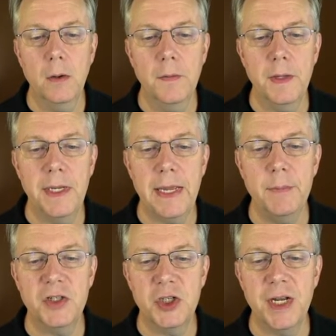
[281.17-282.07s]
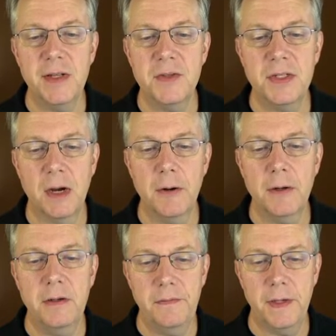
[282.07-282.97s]
The name is Jenkins Docker
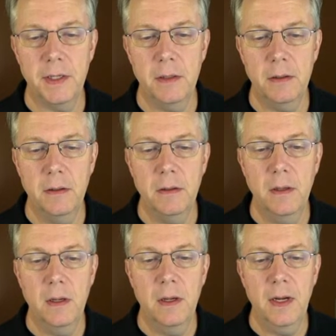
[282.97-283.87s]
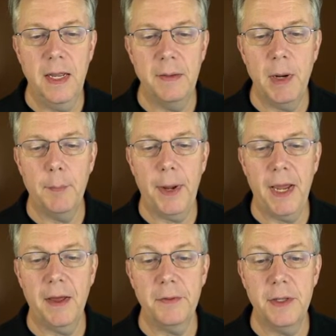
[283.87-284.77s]
config. And the mount
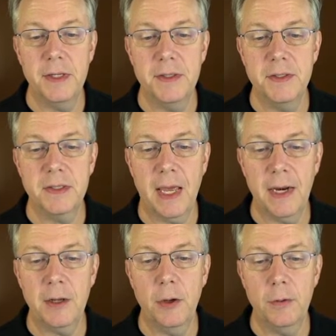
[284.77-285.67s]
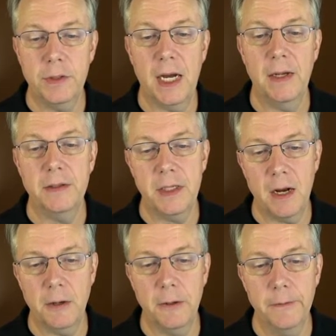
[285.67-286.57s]
path is kaniko dot
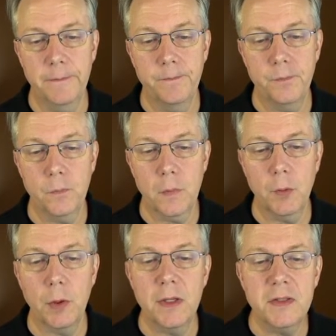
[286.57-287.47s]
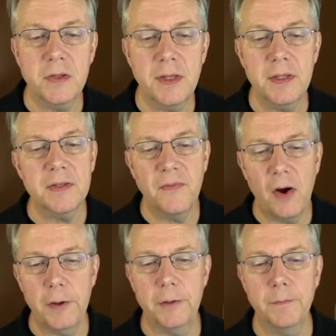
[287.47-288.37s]
docker. Well, let's look at this
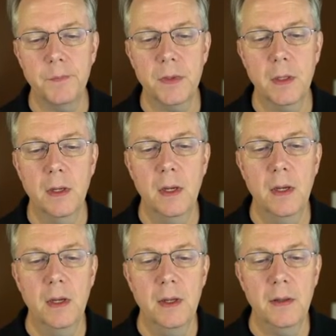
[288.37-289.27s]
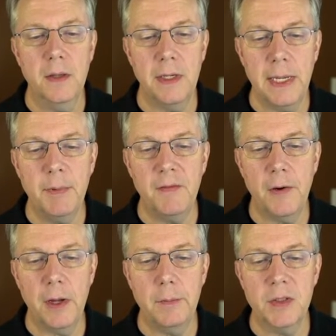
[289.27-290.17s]
volume. The name of the
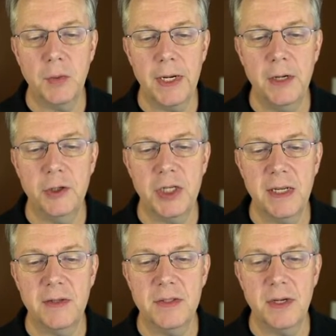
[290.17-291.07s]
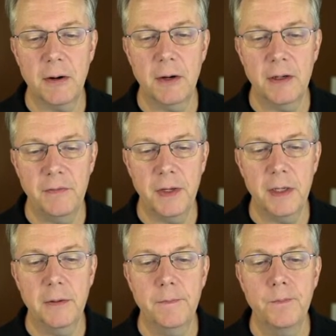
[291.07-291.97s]
volume is right here, Jenkins Docker config.